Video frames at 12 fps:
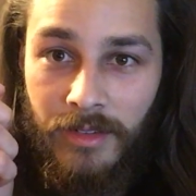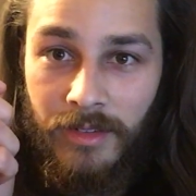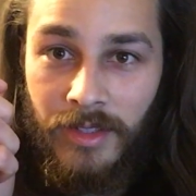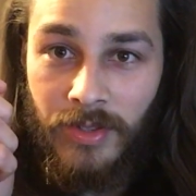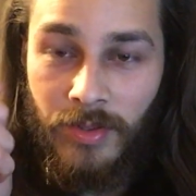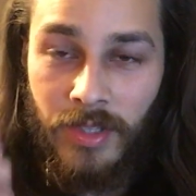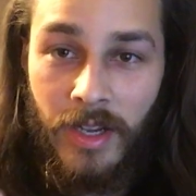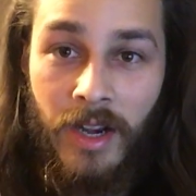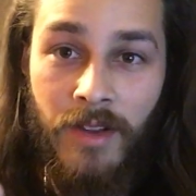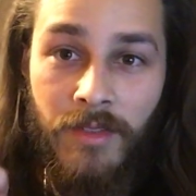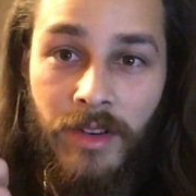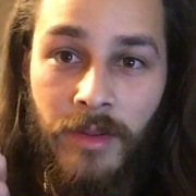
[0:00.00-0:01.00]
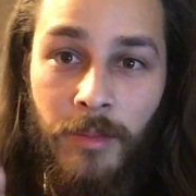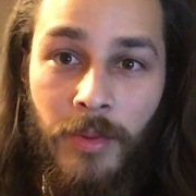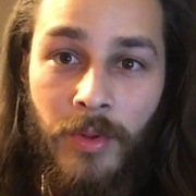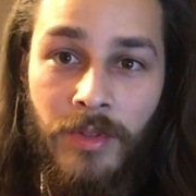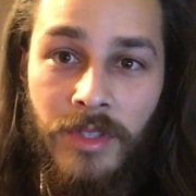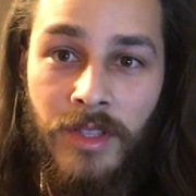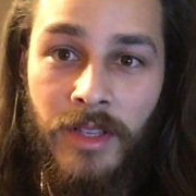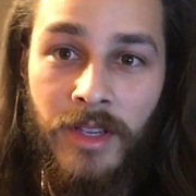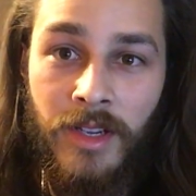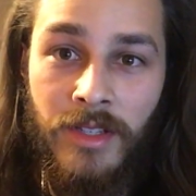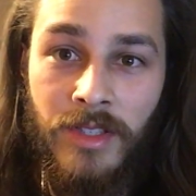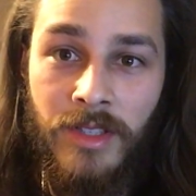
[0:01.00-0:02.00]
This is kind of an impulse
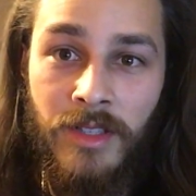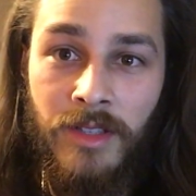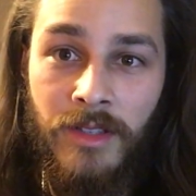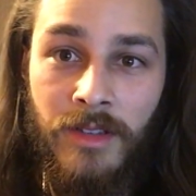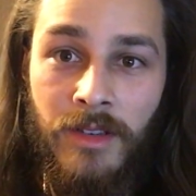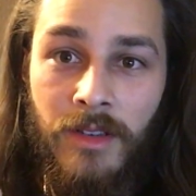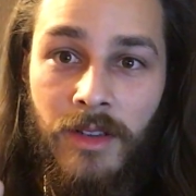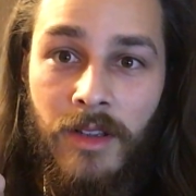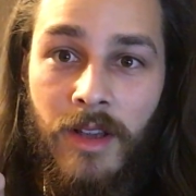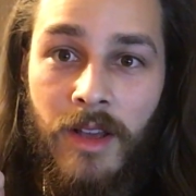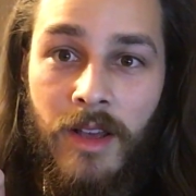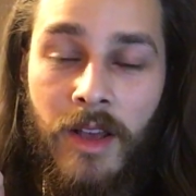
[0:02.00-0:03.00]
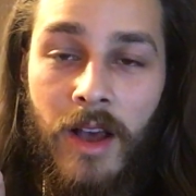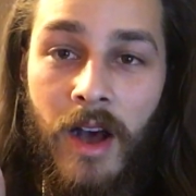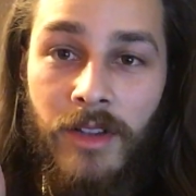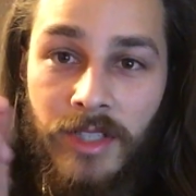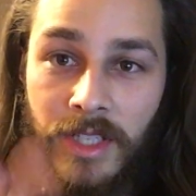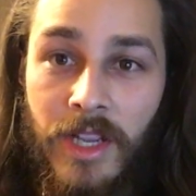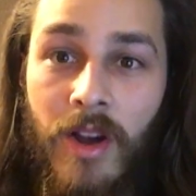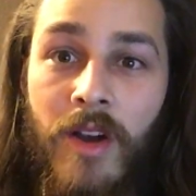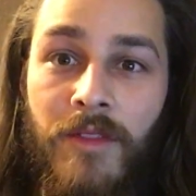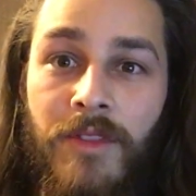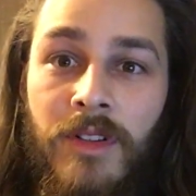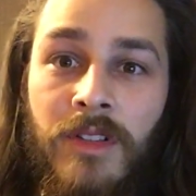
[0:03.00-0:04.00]
thing I just did. I'll see how I
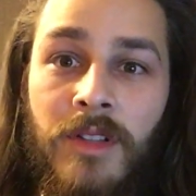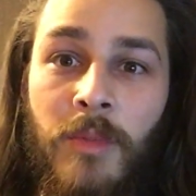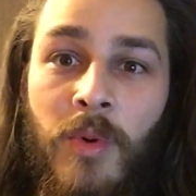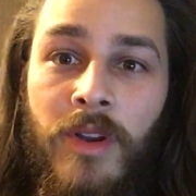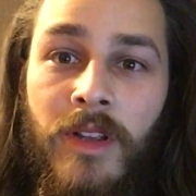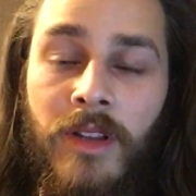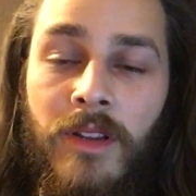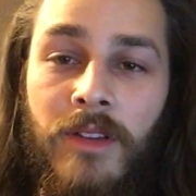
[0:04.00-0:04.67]
feel in the morning.